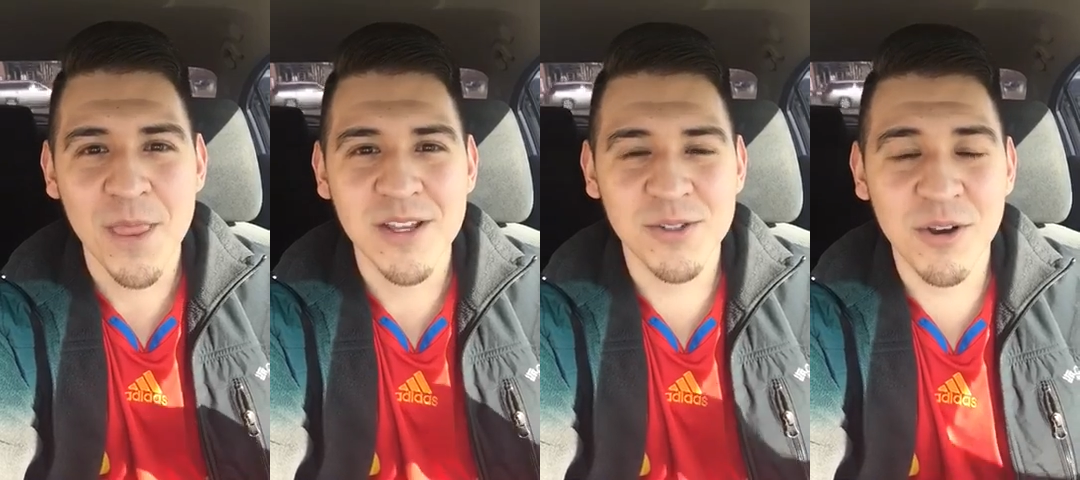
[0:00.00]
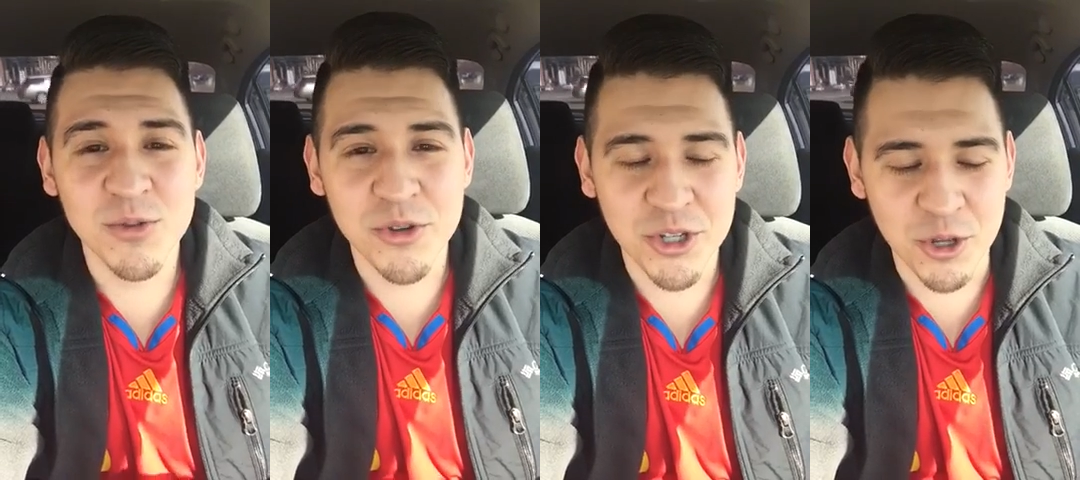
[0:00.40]
So
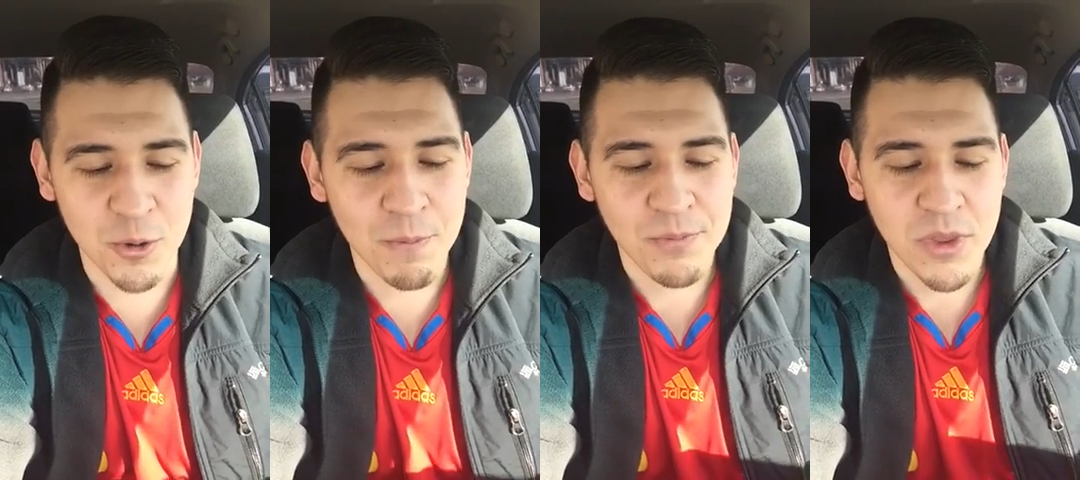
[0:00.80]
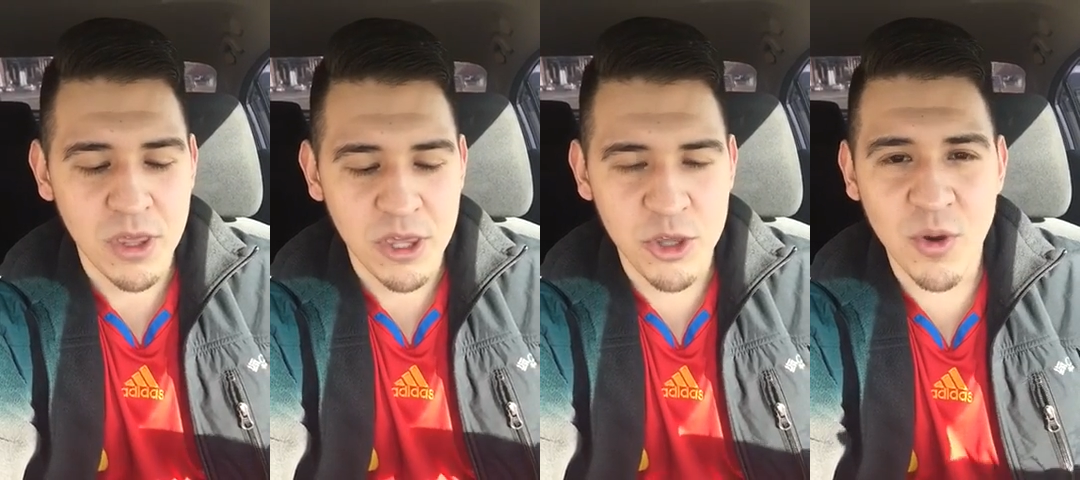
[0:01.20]
here's what you do.
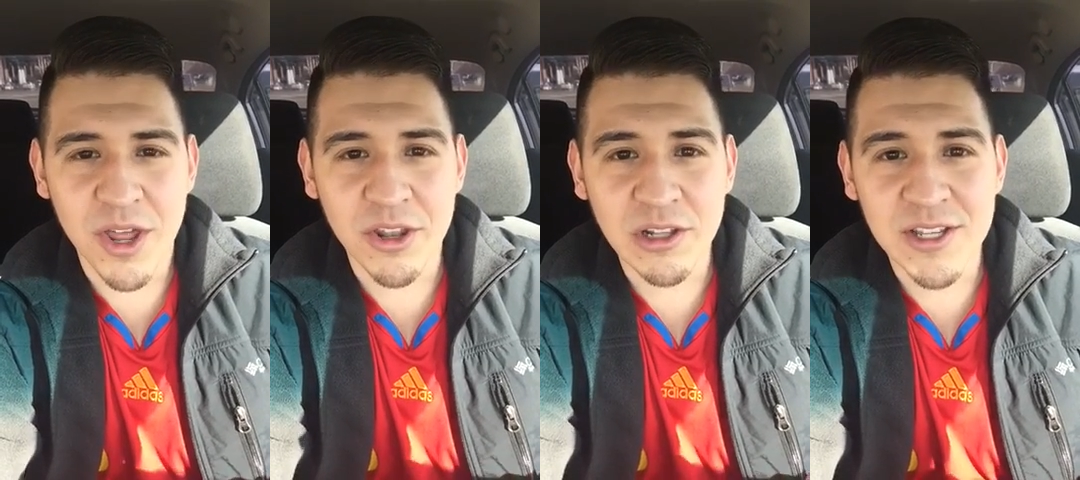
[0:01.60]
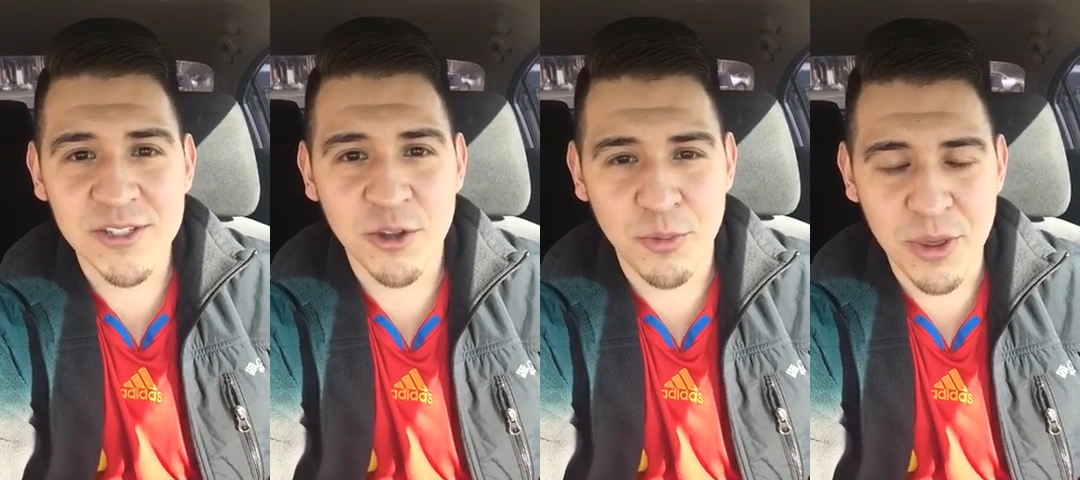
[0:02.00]
You get a list
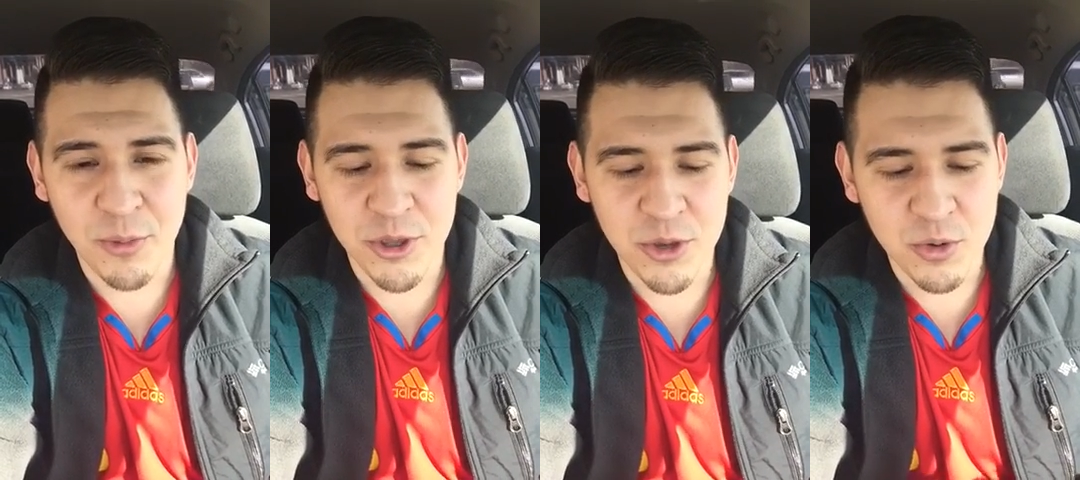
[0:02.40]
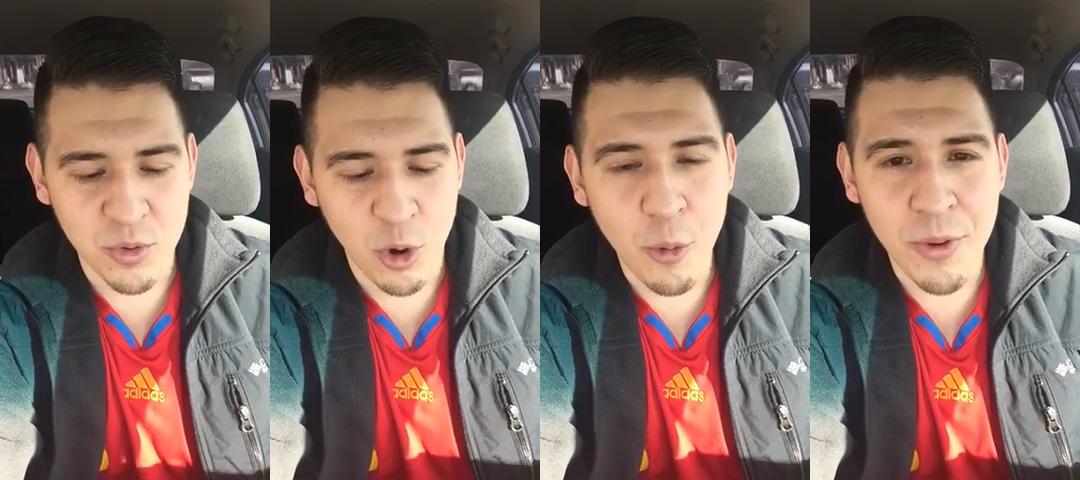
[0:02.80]
of the people,
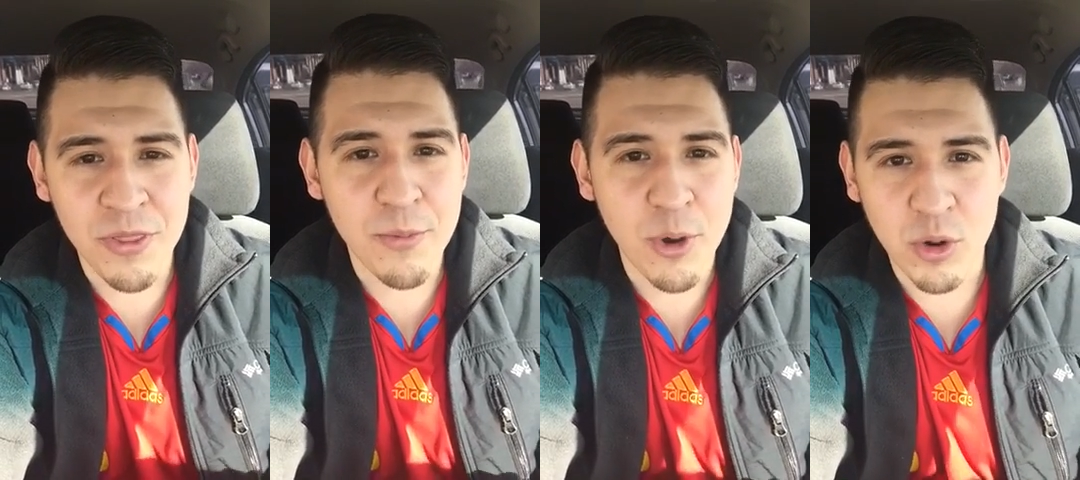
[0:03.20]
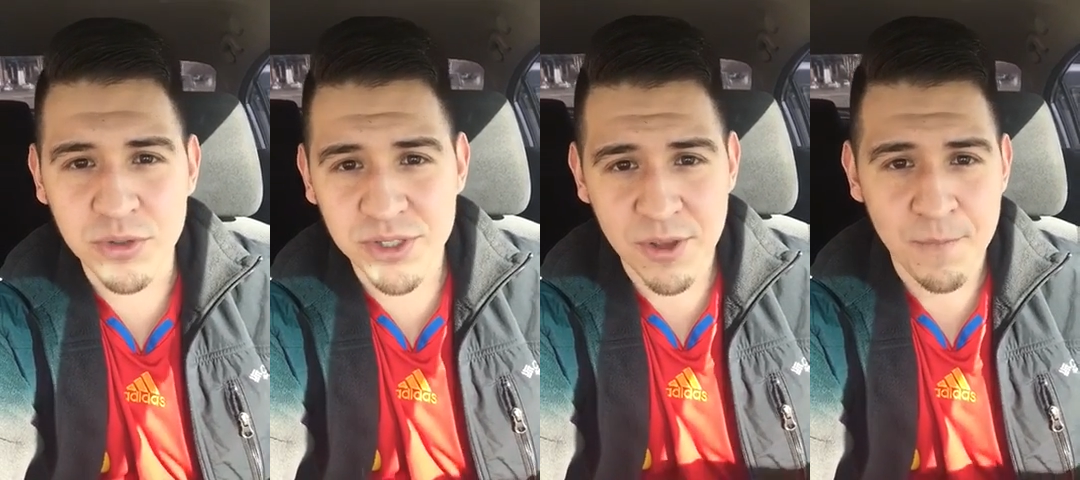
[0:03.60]
you open the
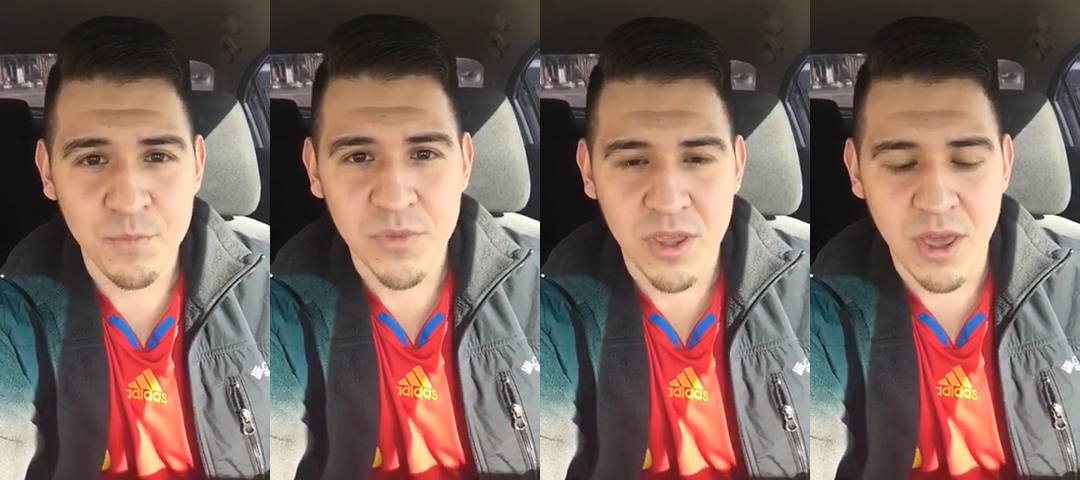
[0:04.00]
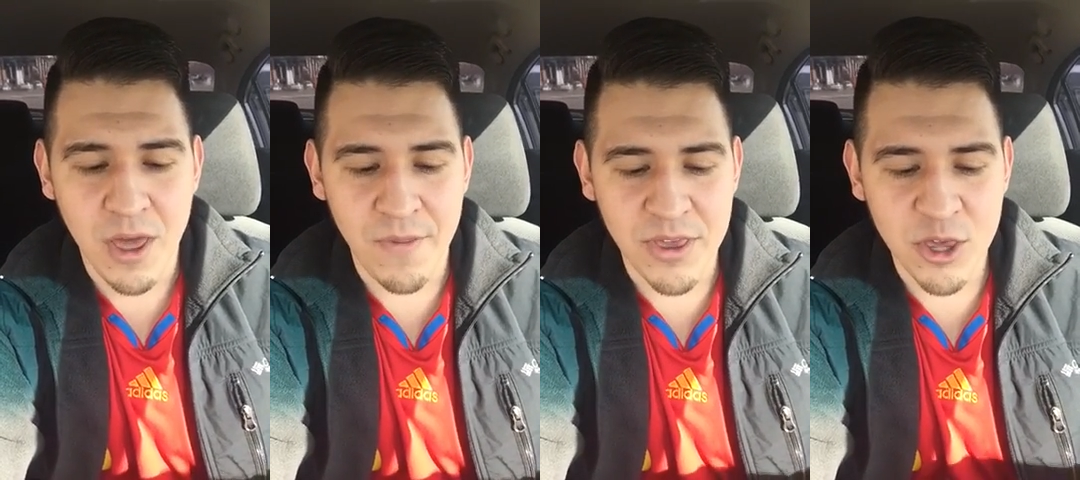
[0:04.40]
post,
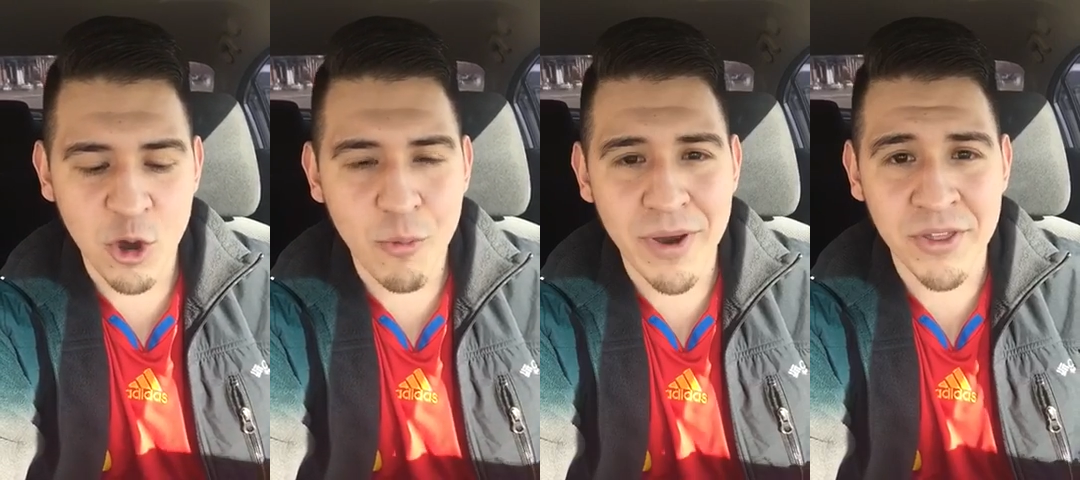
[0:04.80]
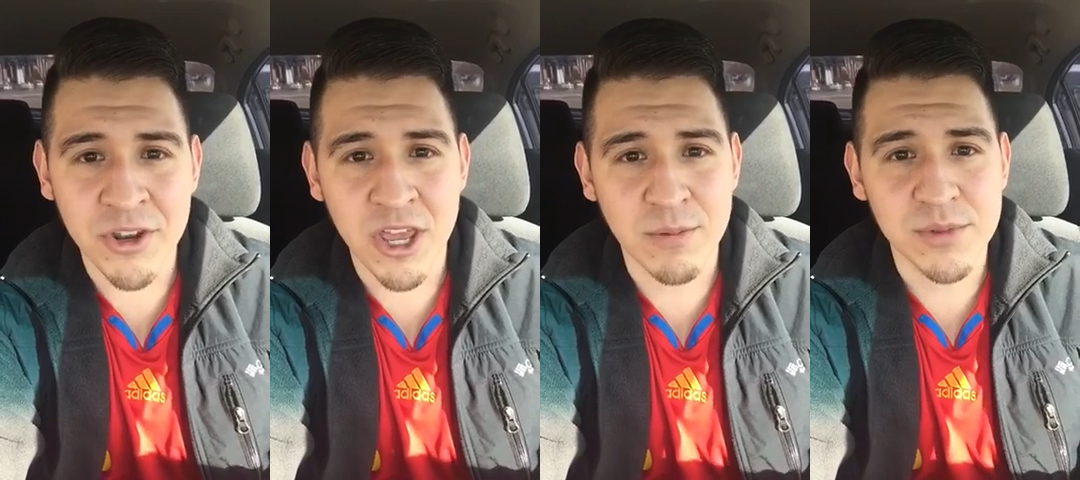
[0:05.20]
and then you go by the
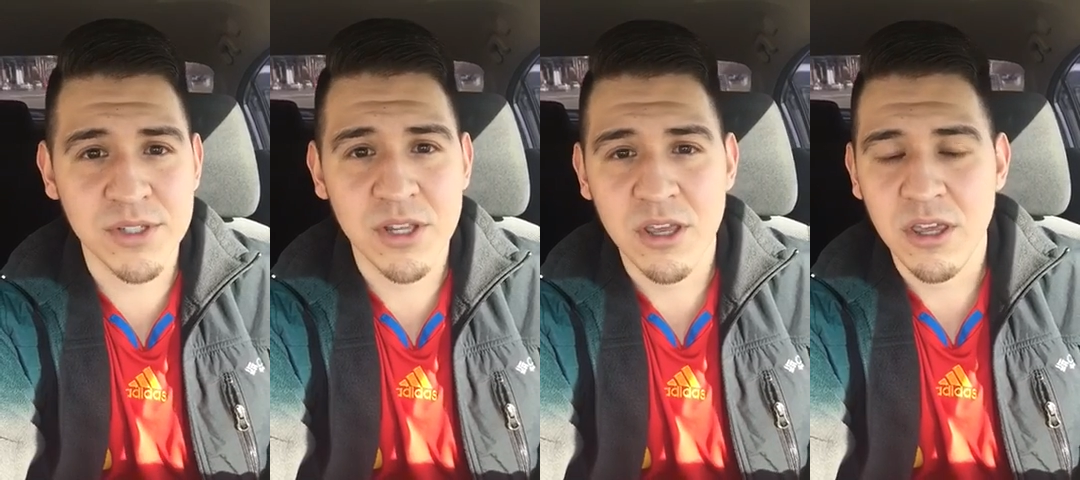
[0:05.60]
names.